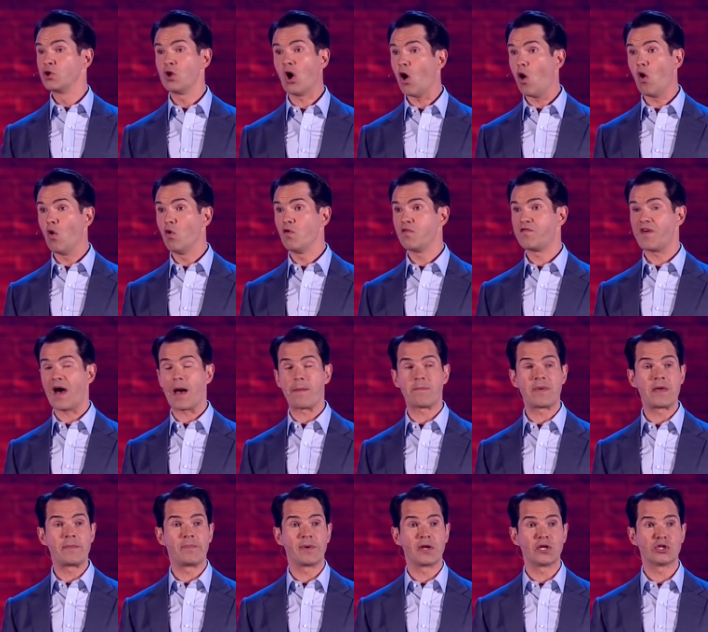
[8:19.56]
not all fat
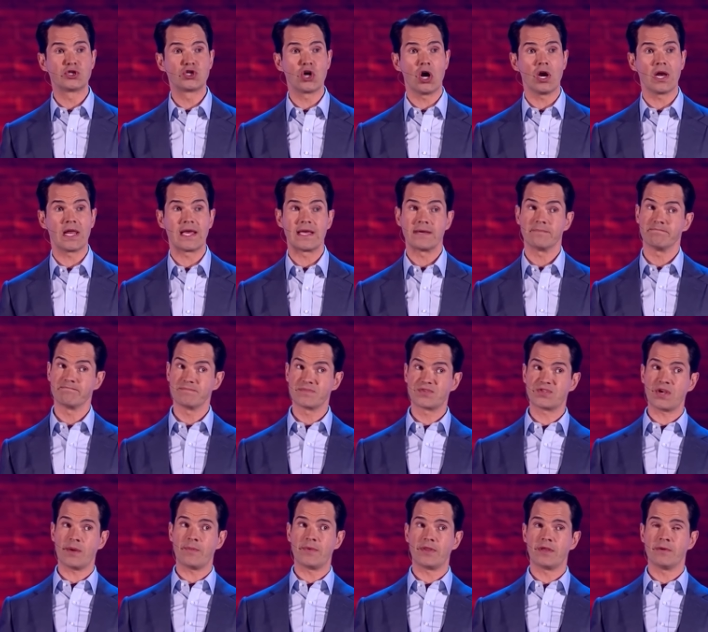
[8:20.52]
people are jolly,
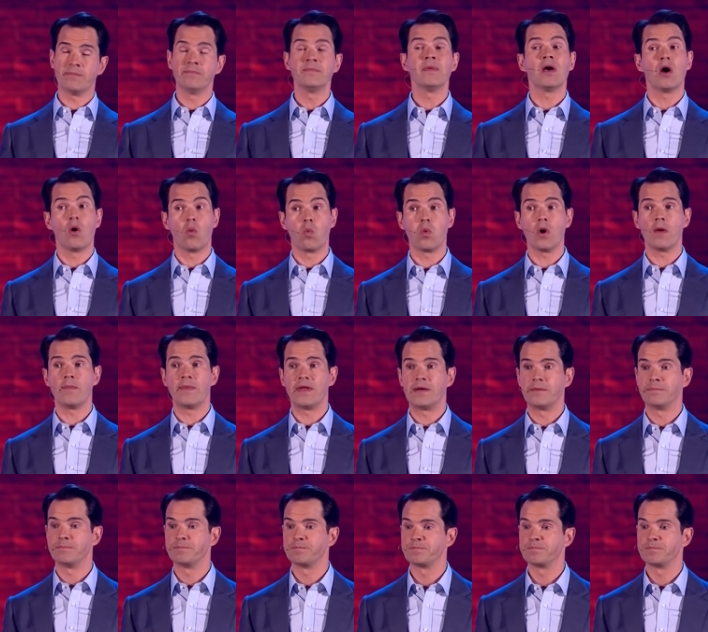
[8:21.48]
some of them are women.